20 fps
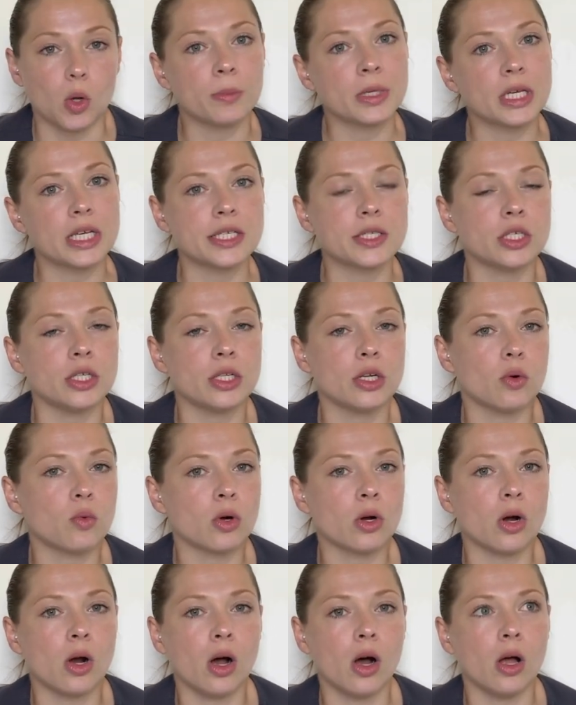Because,
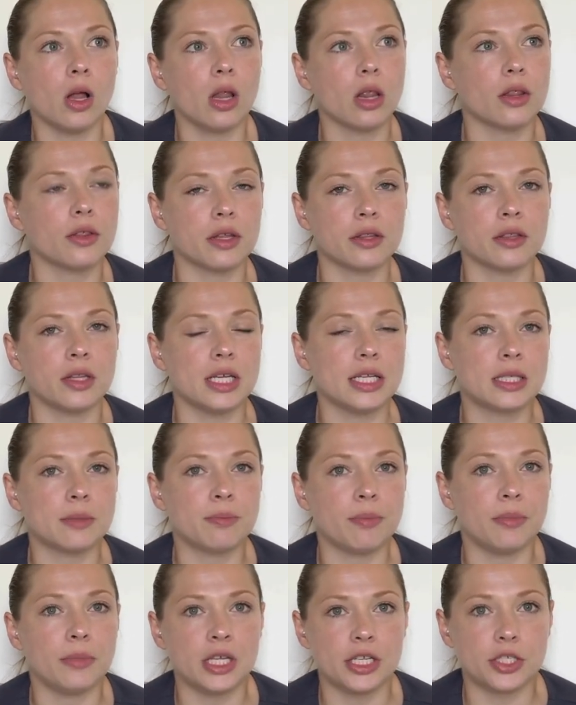we're all,
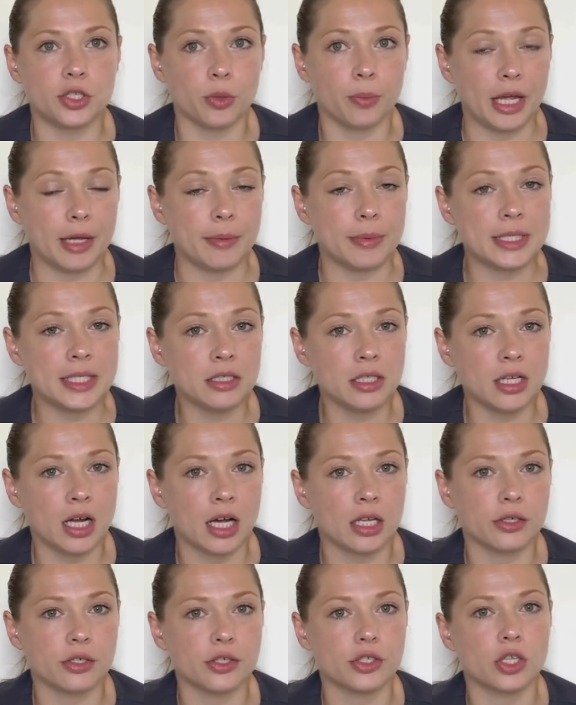these are babies and
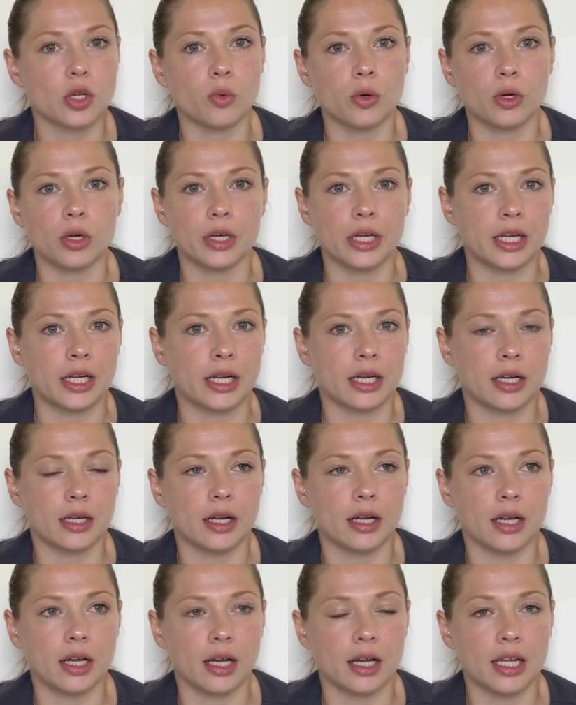toddlers, so we're in an
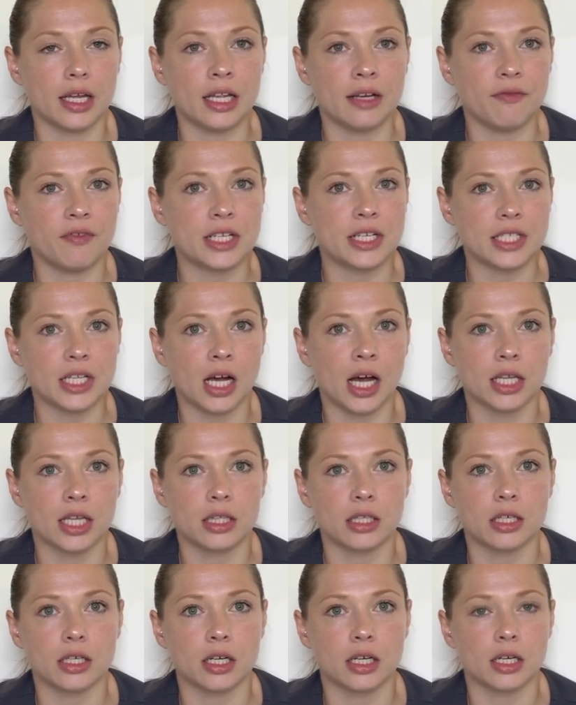infant
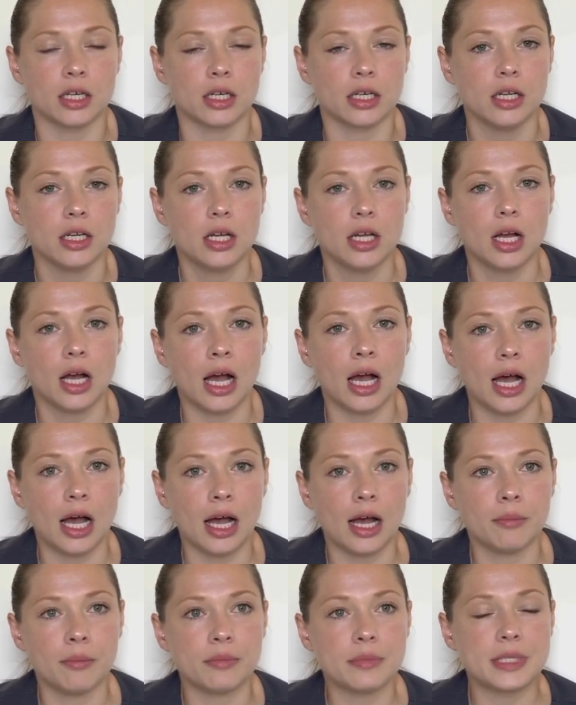toddler
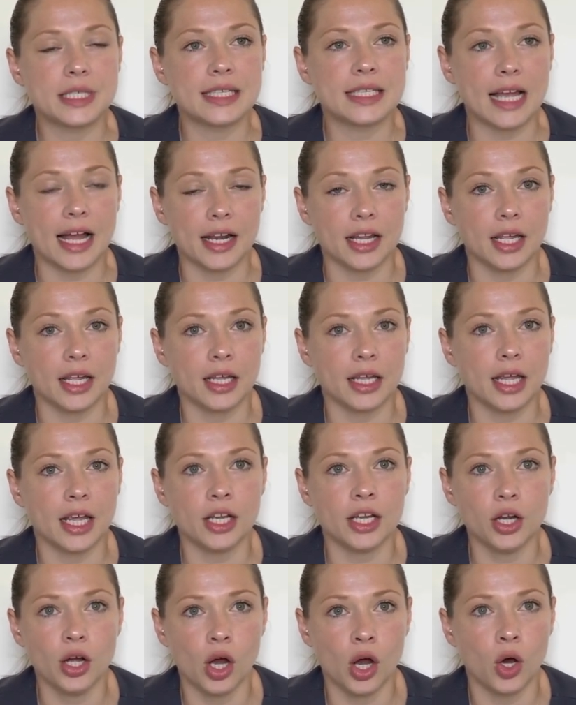setting
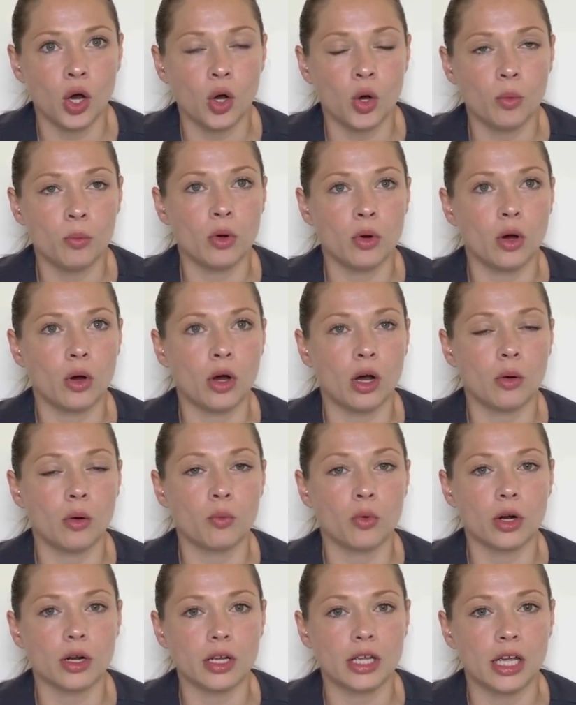in home,
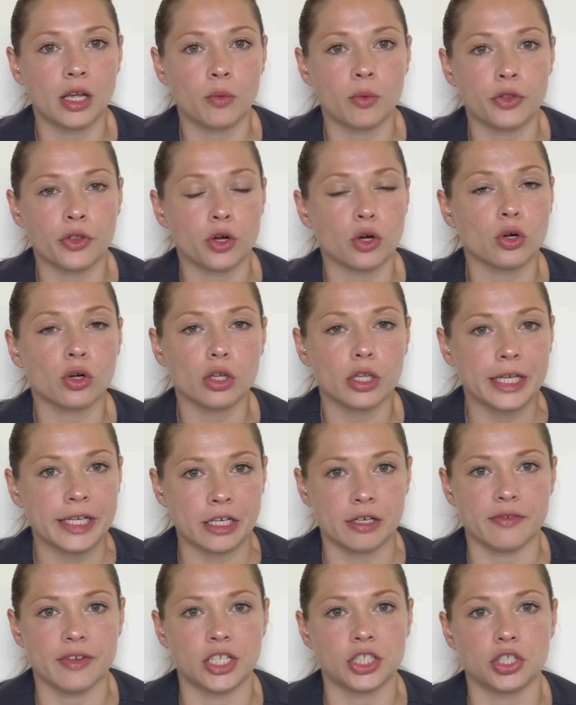working with our early
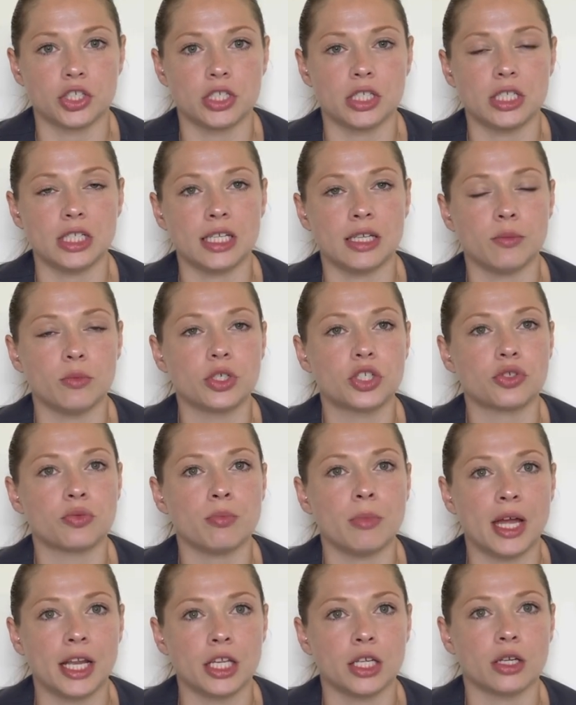intervention team, which
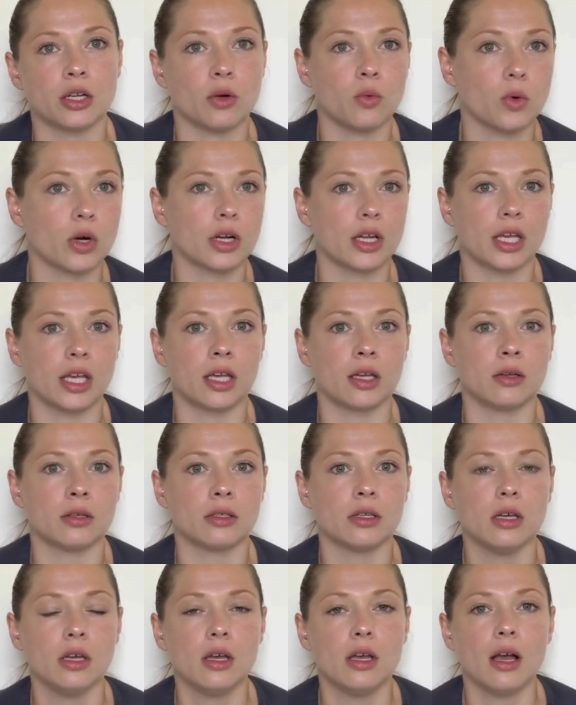many are
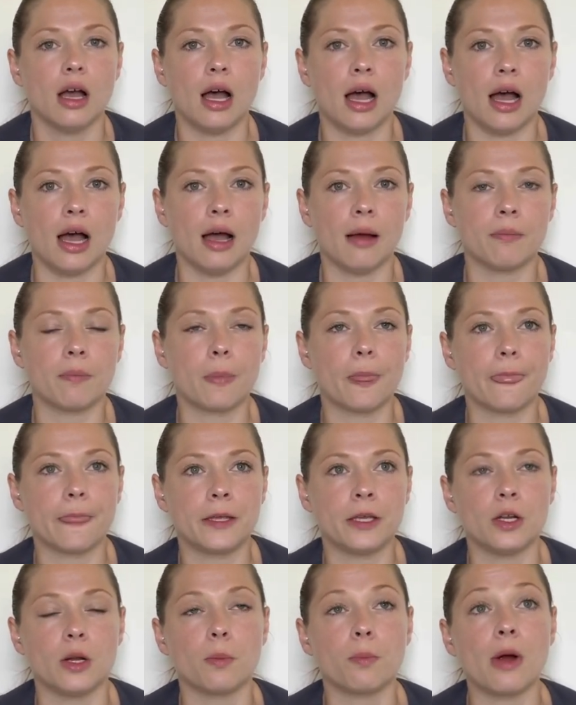working,
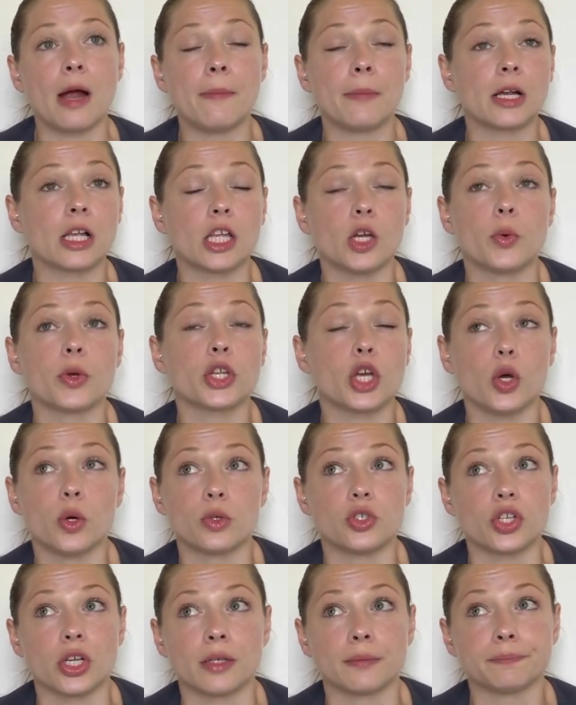primarily with
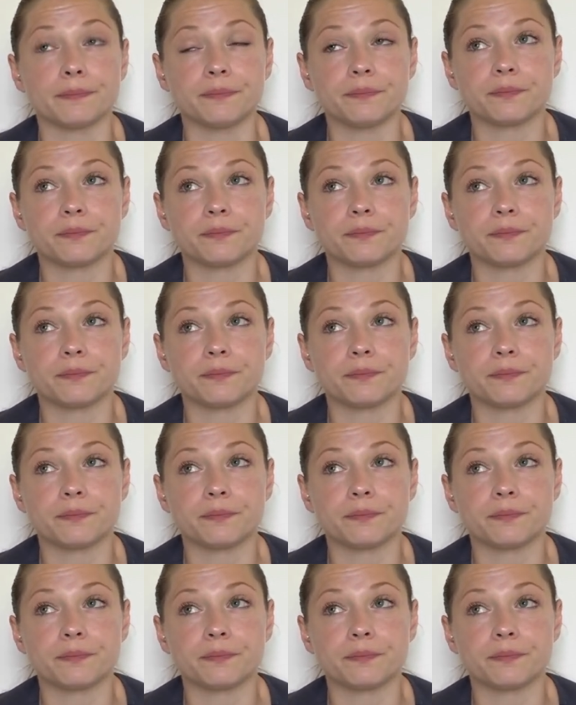coaching.